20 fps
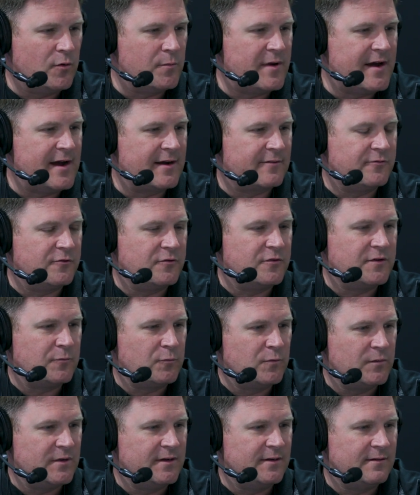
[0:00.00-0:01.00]

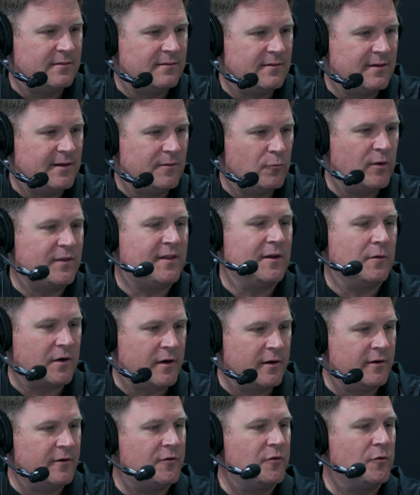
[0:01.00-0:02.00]
impactful, and what they were
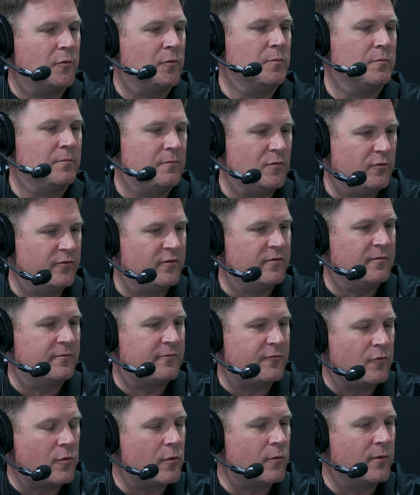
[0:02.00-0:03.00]
going to do moving
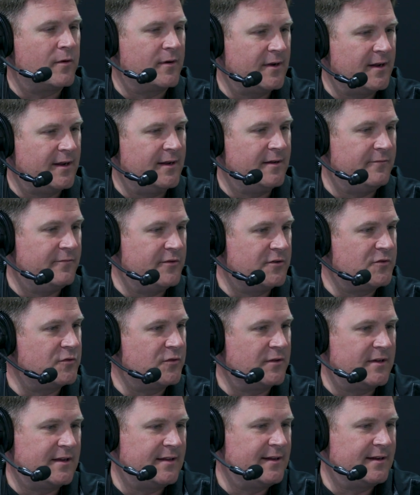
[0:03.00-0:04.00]
forward
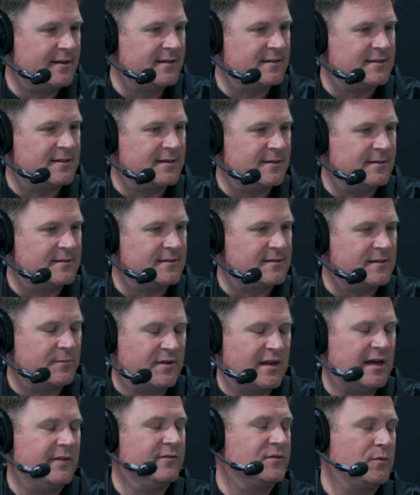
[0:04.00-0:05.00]
individually, I think, is
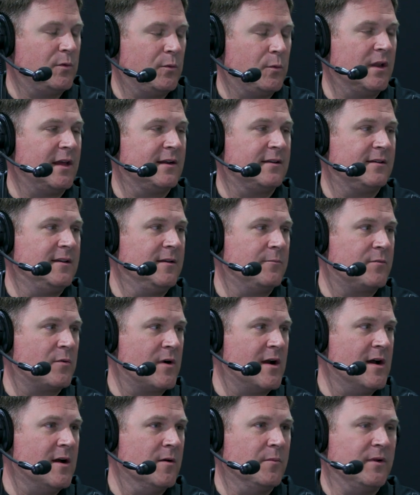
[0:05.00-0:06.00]
something obviously we would like to keep
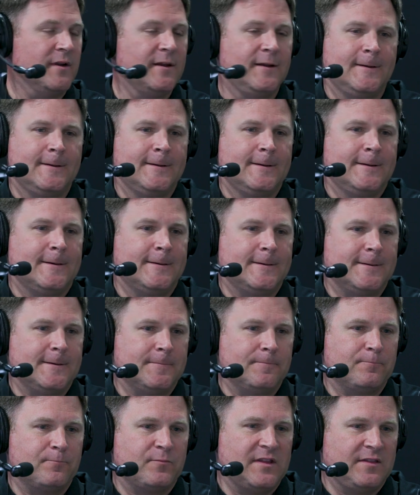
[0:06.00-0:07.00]
around. But
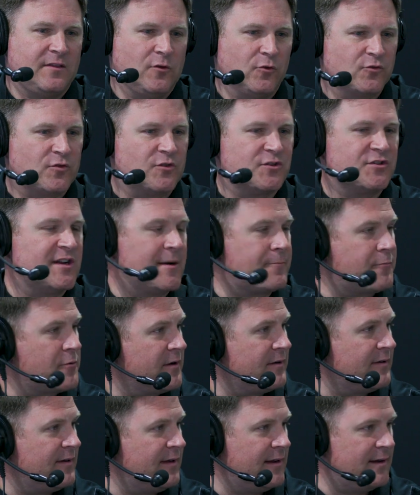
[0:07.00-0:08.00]
those are
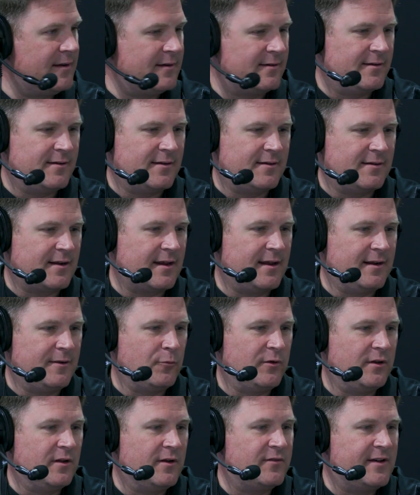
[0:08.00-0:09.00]
separate, and
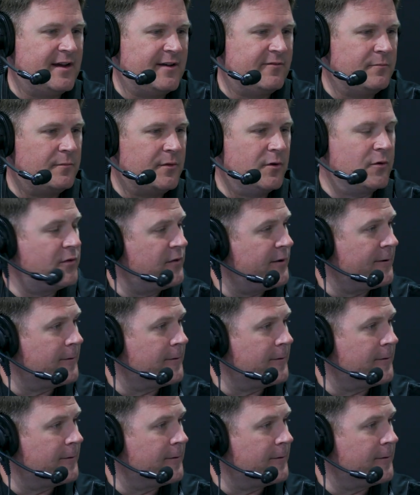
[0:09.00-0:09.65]
again, we'd love to have them both